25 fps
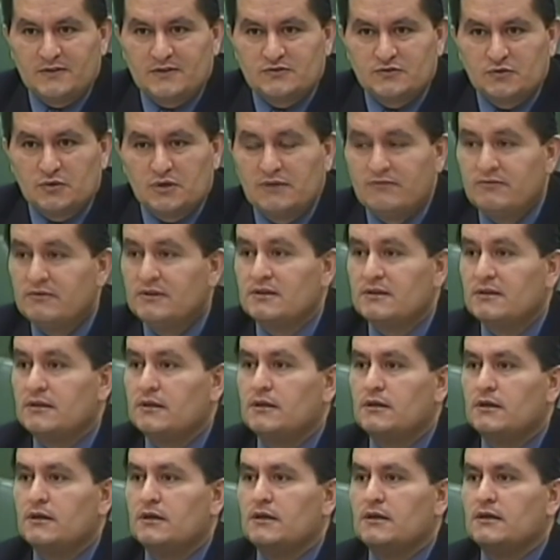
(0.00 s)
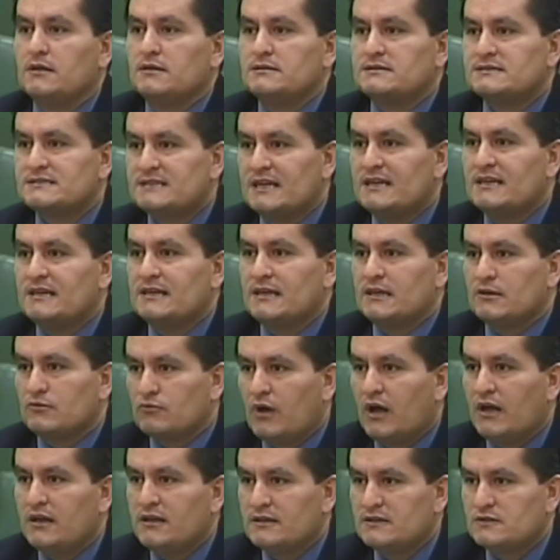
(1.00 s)
So even stating
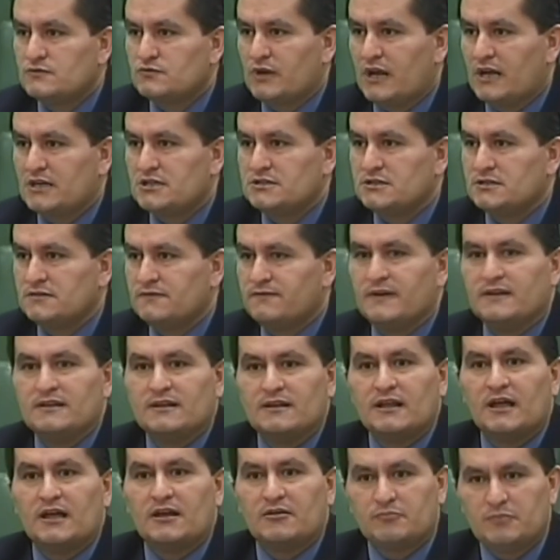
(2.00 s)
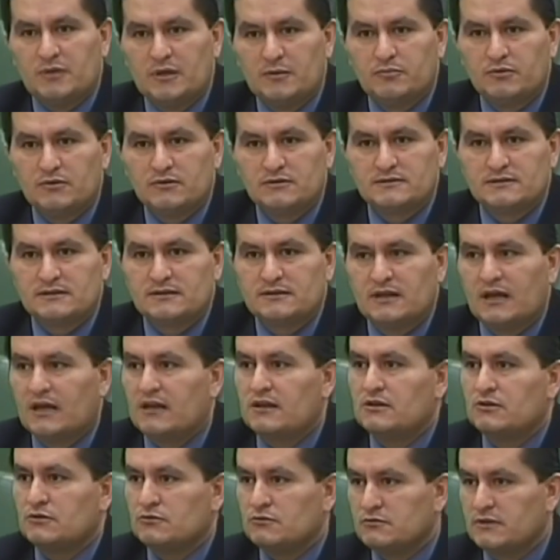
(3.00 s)
Iranians would actually offend a lot of peoples and
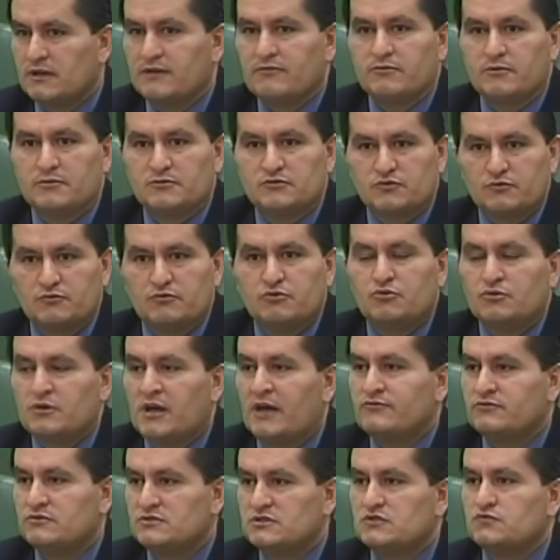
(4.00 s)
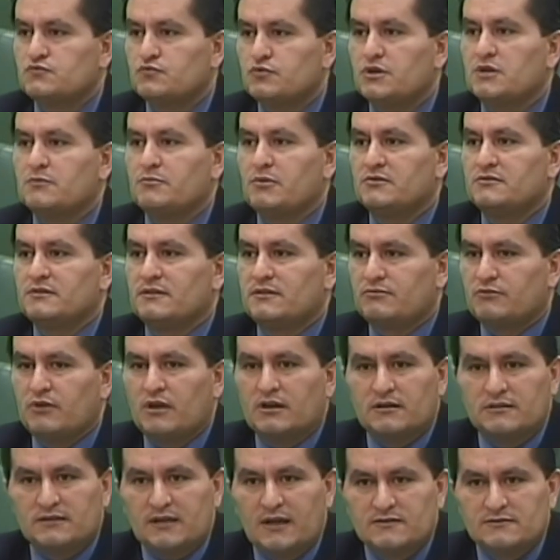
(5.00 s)
not include everyone. So we don't have to just worry about the
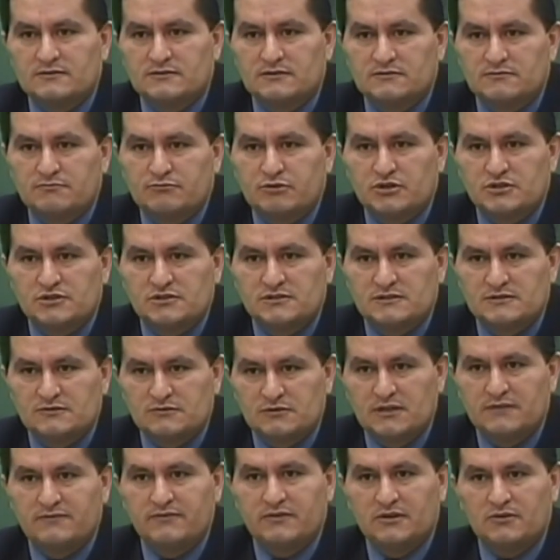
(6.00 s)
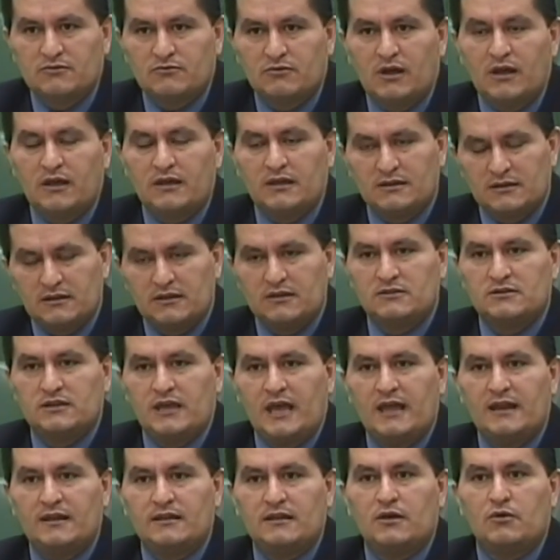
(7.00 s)
300,000 Persians who live in Iran, in
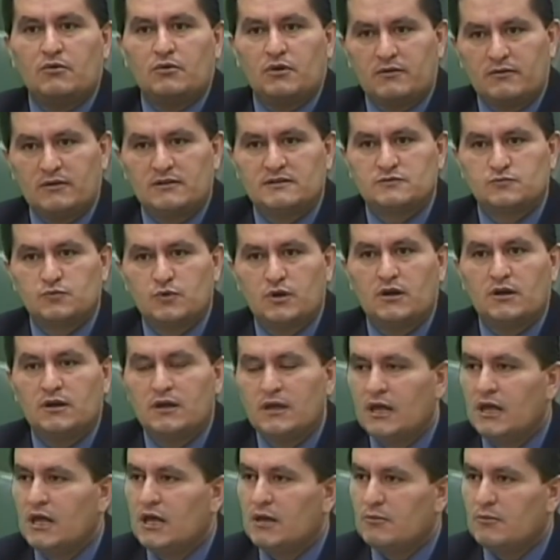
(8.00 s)
Canada or elsewhere,